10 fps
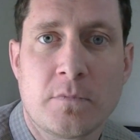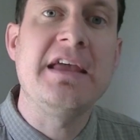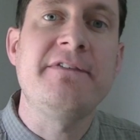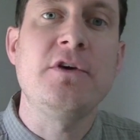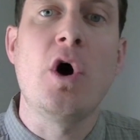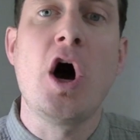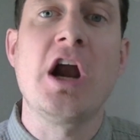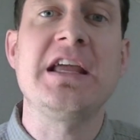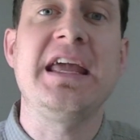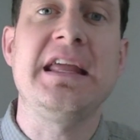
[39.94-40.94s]
If you
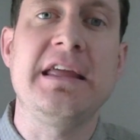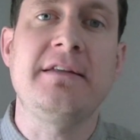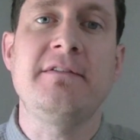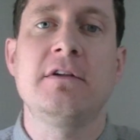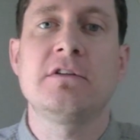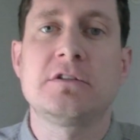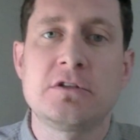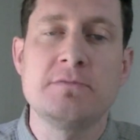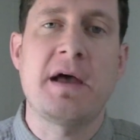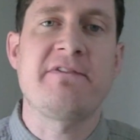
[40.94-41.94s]
are getting in
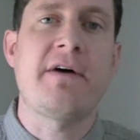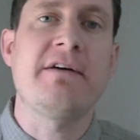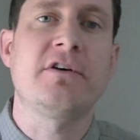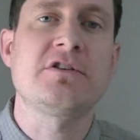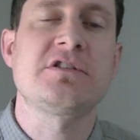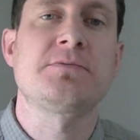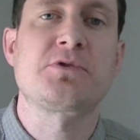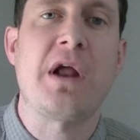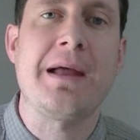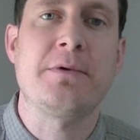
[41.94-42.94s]
to my 500
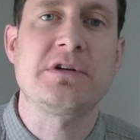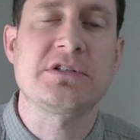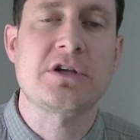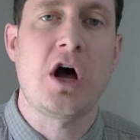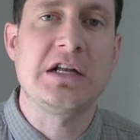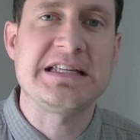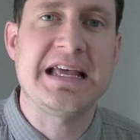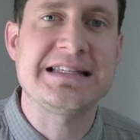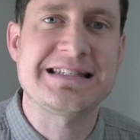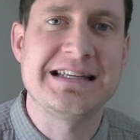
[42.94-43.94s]
subscribers
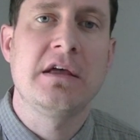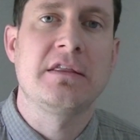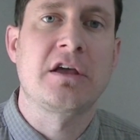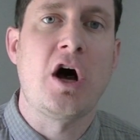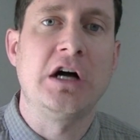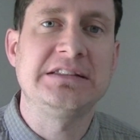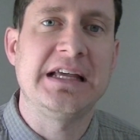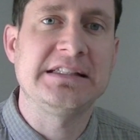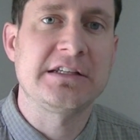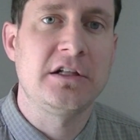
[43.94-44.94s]
contest, the contest